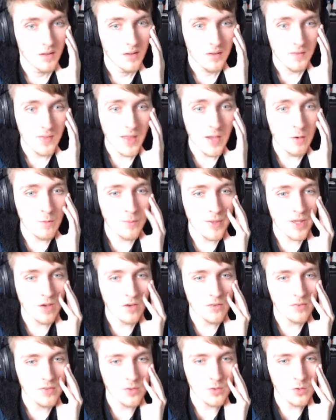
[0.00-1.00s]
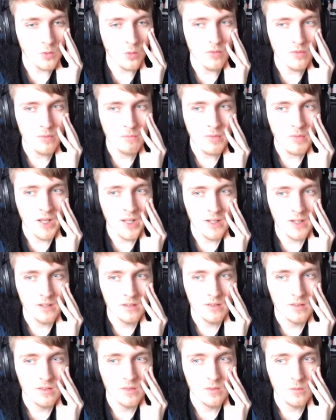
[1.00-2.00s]
Now we're being offered a Dwarven Mine.
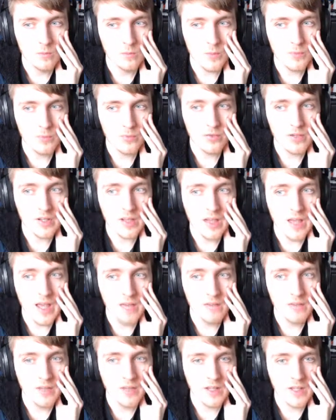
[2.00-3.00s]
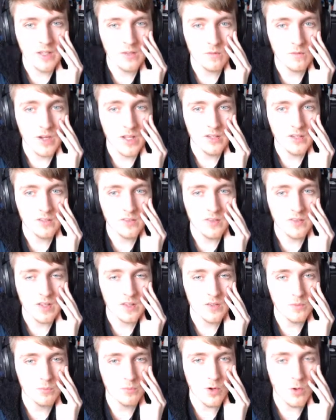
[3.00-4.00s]
We're pretty heavily in red, so
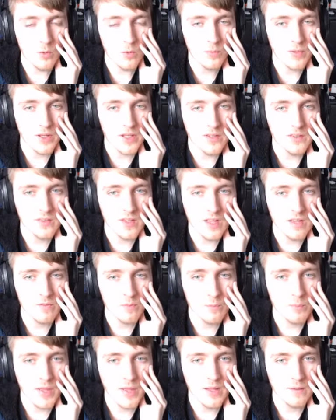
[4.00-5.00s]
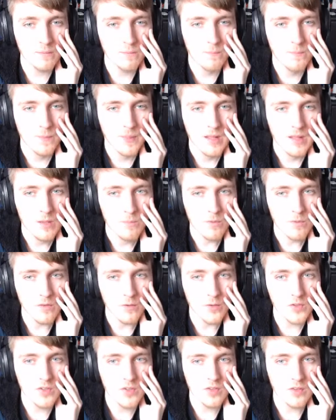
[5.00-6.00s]
that's probably a safe bet. We've
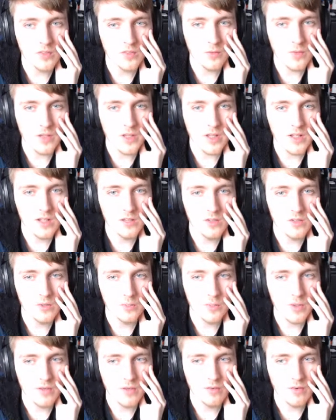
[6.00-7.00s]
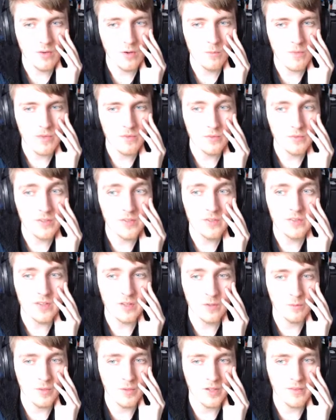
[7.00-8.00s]
also got 3 cards to pick from if we
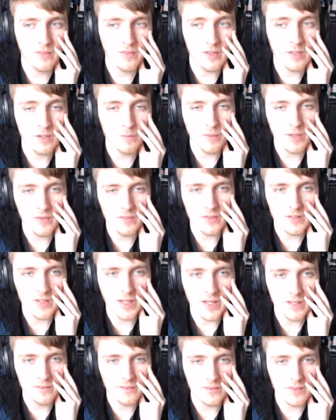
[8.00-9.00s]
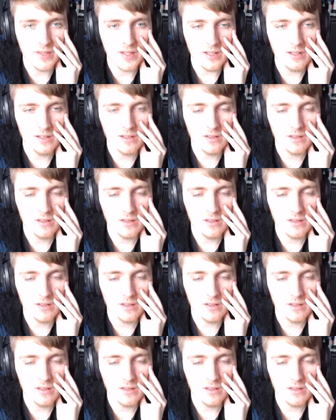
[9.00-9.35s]
still want to think about the dance deck.